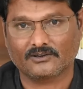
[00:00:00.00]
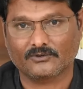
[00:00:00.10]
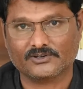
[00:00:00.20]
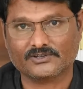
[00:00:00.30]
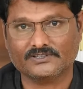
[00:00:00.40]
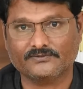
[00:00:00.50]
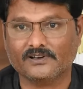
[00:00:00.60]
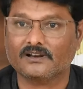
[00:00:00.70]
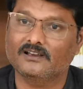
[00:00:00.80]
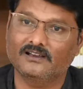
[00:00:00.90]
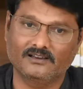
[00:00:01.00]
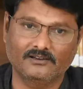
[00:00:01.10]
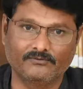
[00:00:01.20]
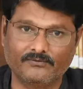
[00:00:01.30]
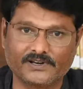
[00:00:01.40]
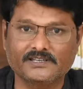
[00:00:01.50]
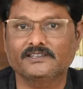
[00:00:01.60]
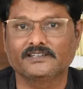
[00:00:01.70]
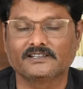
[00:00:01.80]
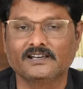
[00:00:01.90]
questions for
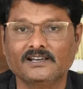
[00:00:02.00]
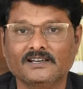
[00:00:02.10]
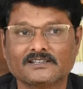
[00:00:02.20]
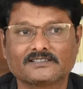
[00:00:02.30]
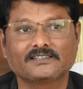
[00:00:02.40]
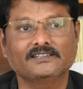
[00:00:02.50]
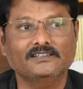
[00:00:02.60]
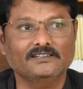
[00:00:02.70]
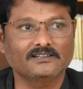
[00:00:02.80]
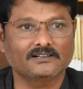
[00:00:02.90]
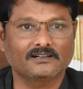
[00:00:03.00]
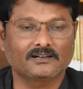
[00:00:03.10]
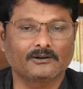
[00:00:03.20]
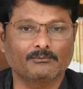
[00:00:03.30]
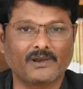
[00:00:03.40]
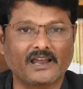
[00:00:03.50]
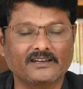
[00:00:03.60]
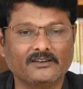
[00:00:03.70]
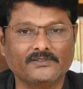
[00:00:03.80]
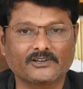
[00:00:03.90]
everything.
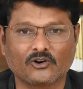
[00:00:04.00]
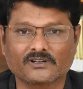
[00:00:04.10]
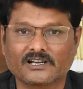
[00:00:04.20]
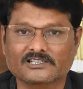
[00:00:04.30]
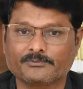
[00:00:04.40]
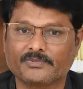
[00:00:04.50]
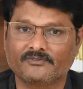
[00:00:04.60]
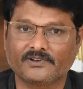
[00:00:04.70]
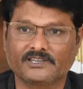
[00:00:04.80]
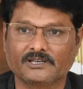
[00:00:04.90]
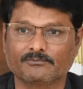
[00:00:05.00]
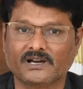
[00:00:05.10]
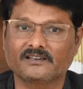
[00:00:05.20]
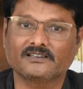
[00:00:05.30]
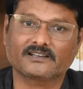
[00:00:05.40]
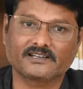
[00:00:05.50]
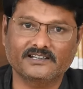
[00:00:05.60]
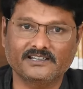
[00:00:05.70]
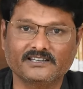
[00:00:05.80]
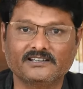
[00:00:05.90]
Blindly we can't accept everything. By
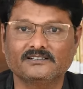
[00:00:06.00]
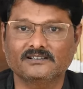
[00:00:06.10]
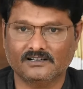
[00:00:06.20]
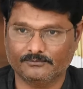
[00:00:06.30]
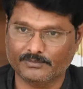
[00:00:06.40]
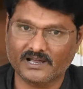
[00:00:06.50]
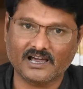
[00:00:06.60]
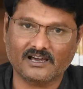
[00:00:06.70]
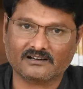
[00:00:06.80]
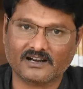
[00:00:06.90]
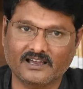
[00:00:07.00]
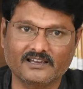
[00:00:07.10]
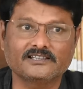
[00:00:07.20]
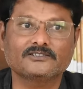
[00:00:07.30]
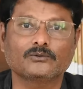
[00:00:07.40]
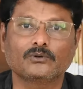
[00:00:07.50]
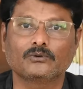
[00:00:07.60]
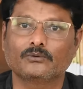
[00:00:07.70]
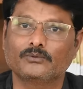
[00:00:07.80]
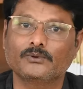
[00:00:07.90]
reading by our eyes,
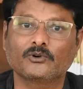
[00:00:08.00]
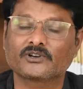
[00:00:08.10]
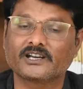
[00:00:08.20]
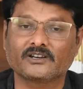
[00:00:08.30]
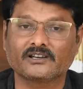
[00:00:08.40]
we won't get